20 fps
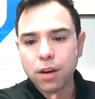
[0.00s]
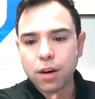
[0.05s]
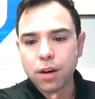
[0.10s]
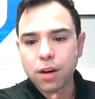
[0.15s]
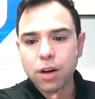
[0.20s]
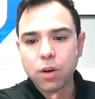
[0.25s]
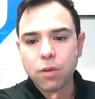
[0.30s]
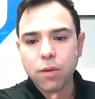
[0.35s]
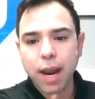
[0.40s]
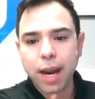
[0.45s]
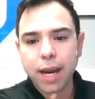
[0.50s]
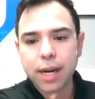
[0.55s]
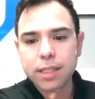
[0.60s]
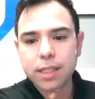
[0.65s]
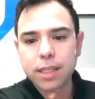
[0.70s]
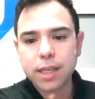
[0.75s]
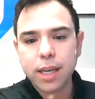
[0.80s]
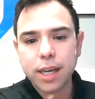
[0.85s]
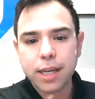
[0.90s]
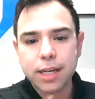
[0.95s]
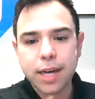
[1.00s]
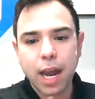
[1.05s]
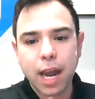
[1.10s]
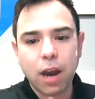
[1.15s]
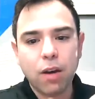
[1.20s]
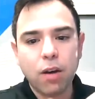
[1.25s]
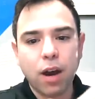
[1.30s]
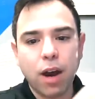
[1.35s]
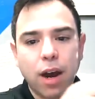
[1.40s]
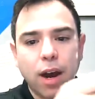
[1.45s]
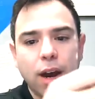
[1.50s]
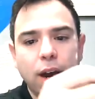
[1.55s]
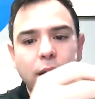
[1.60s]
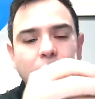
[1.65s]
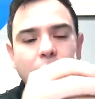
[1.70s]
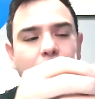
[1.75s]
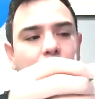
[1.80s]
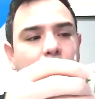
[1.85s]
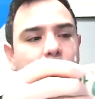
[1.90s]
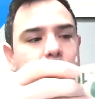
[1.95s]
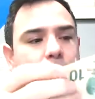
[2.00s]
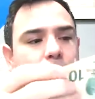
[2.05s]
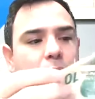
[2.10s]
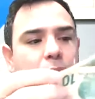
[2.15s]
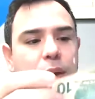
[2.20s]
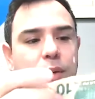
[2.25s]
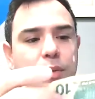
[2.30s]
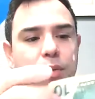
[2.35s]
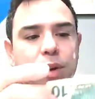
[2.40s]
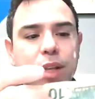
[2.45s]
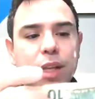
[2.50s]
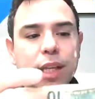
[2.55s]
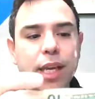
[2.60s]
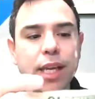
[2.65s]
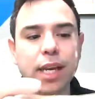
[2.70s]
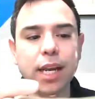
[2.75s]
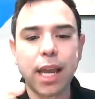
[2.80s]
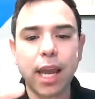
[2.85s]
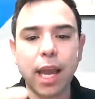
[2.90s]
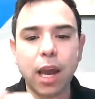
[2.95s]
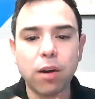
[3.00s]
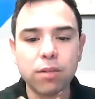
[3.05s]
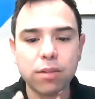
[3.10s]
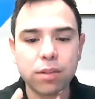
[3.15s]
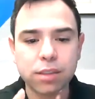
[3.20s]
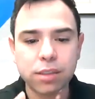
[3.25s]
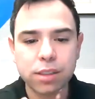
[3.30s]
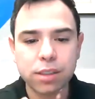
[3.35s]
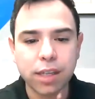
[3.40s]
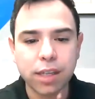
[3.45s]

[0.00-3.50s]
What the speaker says: correct? Now, I'm not really an accountant,